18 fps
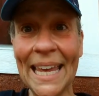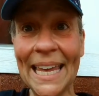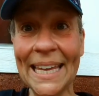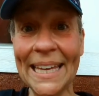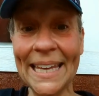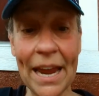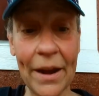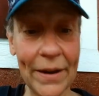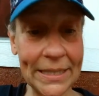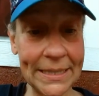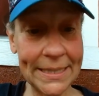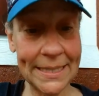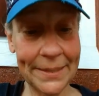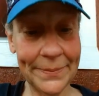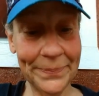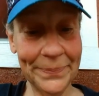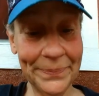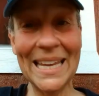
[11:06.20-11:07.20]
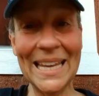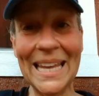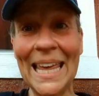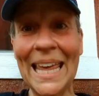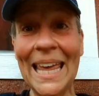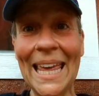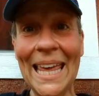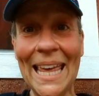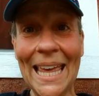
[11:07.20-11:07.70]
Carrots.
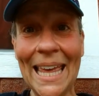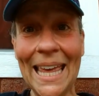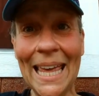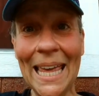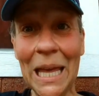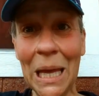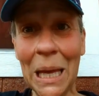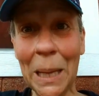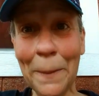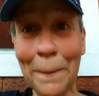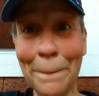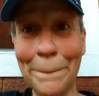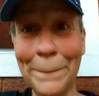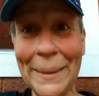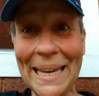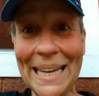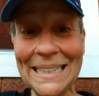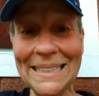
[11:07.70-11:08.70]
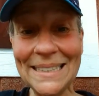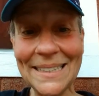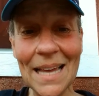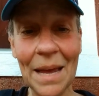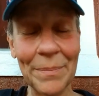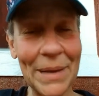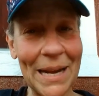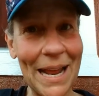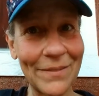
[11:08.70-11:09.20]
Beets.
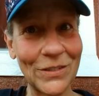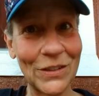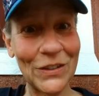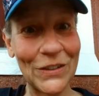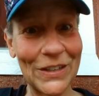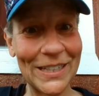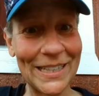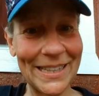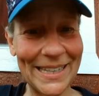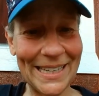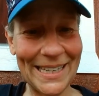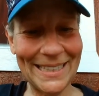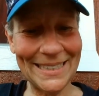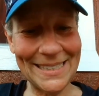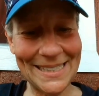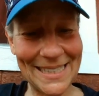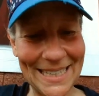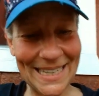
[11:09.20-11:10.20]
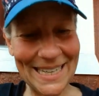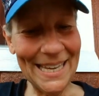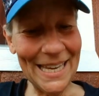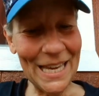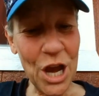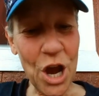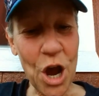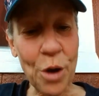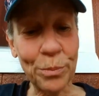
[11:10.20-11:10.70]
I'm going to have to look into these.
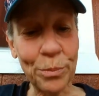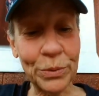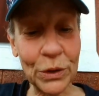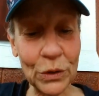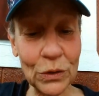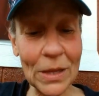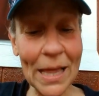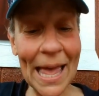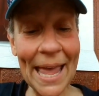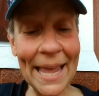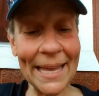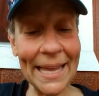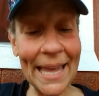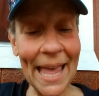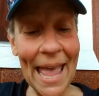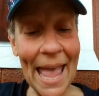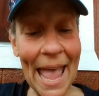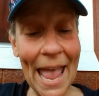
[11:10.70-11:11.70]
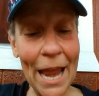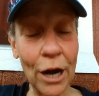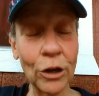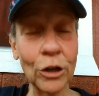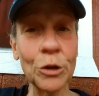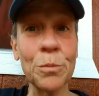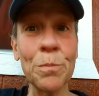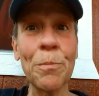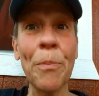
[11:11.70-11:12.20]
Blue Lake
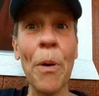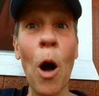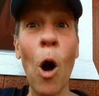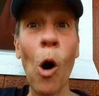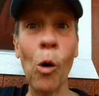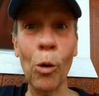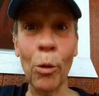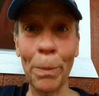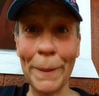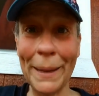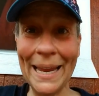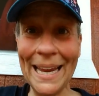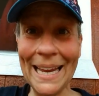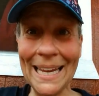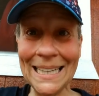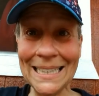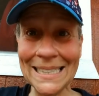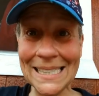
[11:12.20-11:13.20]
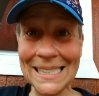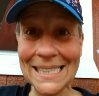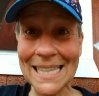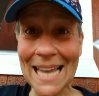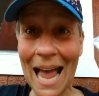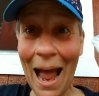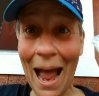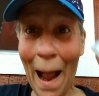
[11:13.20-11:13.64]
heirloom pole beans.